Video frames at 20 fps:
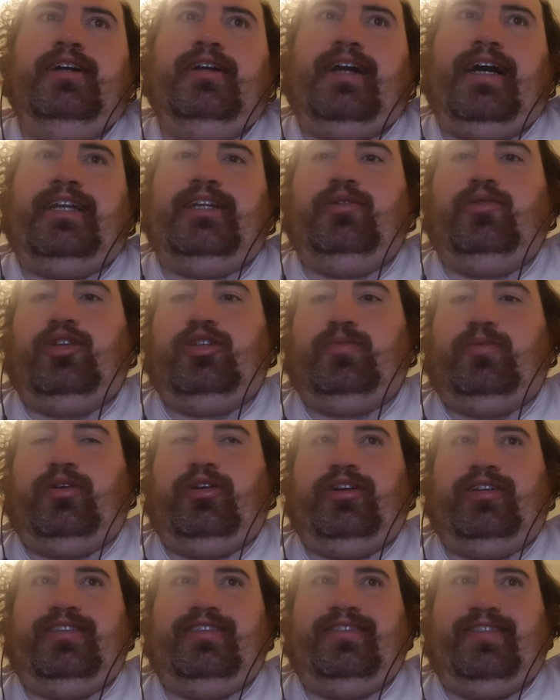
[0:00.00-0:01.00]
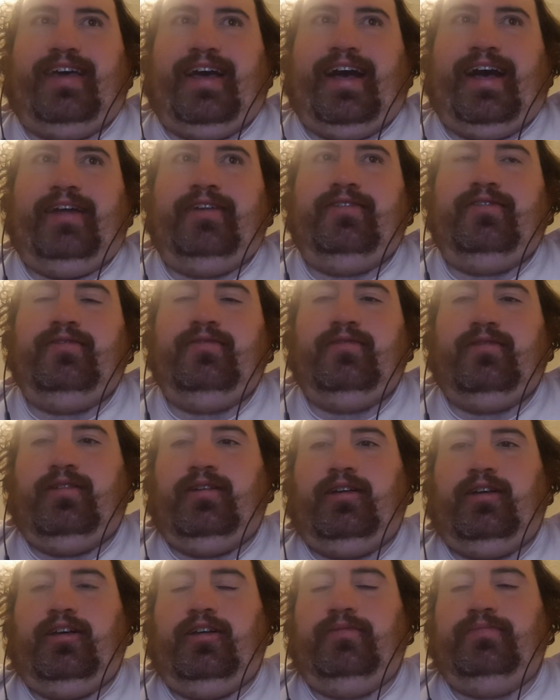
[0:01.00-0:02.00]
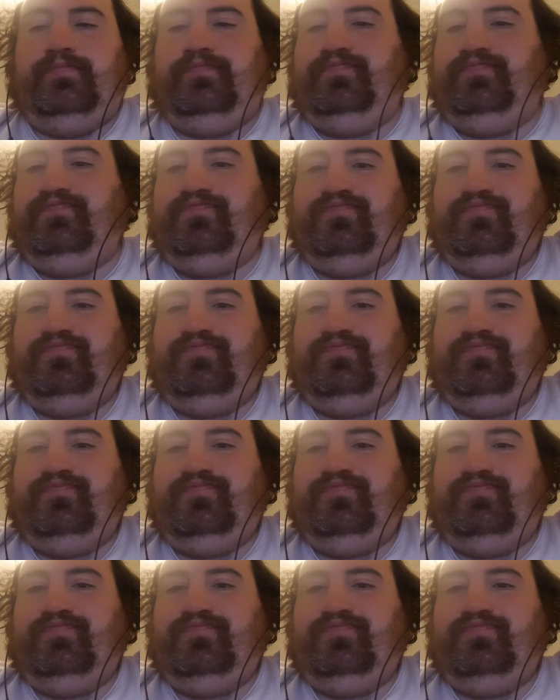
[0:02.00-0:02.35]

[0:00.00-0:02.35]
Got to experience that. Um,